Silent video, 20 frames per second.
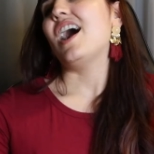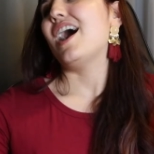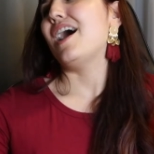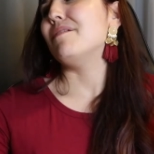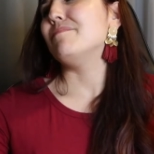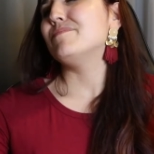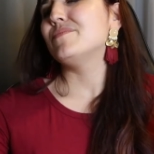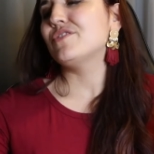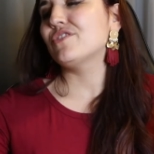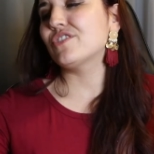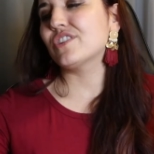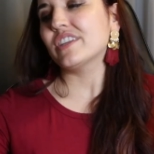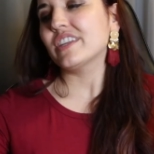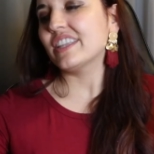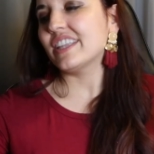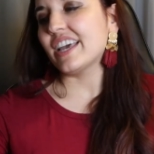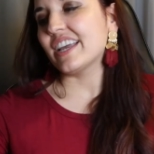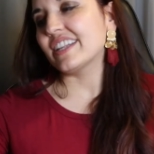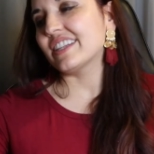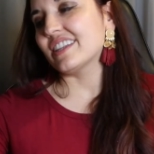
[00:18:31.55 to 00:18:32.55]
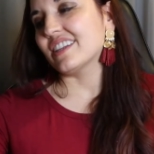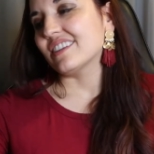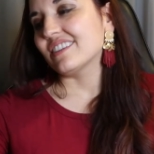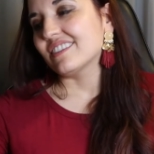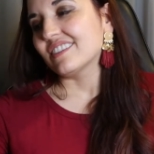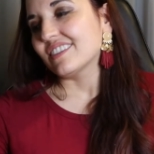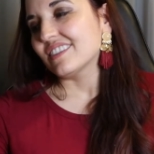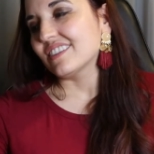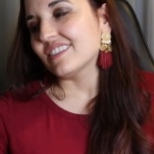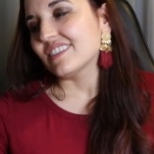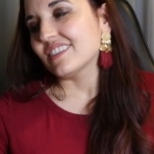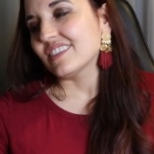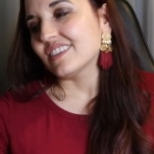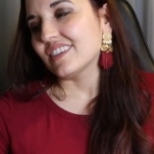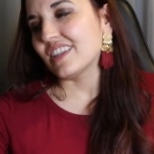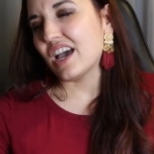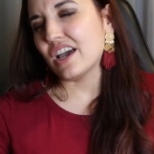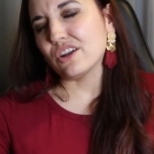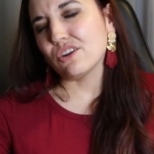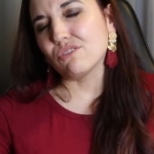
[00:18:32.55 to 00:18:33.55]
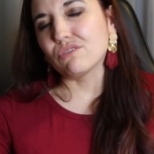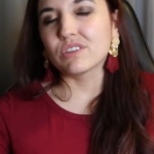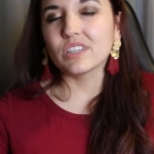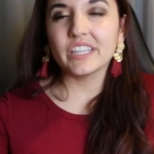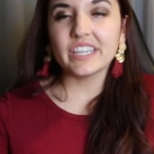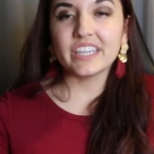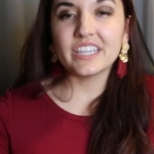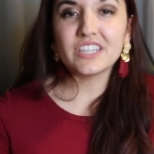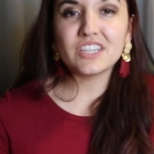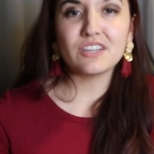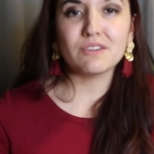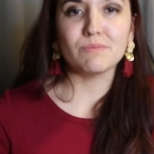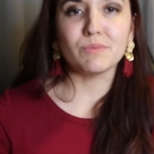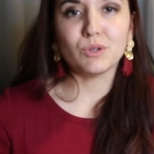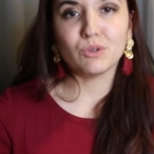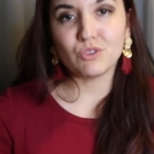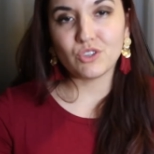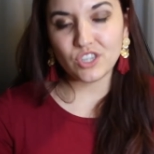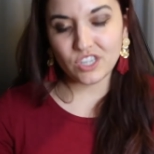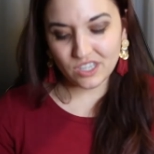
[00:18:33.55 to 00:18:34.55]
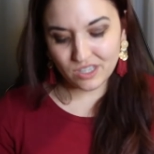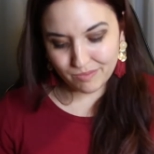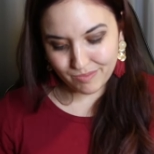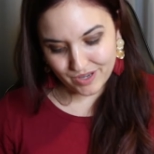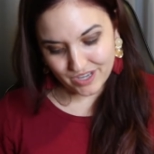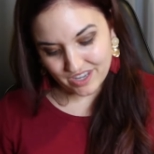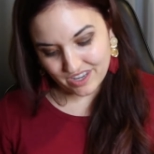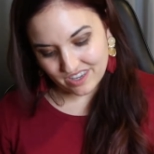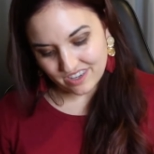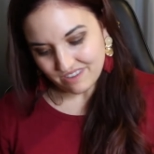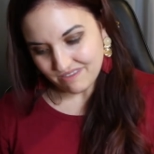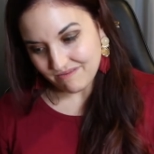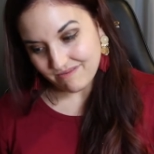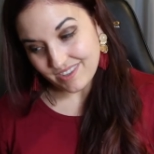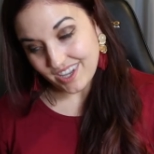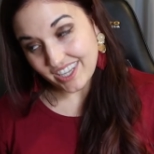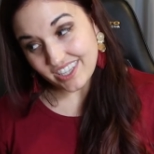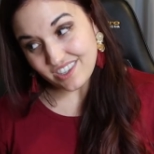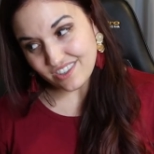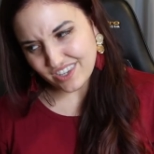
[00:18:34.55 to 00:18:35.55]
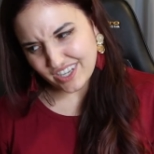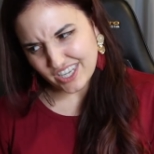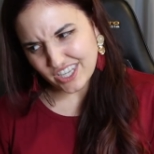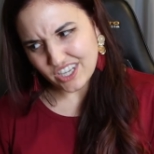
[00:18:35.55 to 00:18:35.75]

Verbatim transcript: I'm usually like not overly into mochi, but that's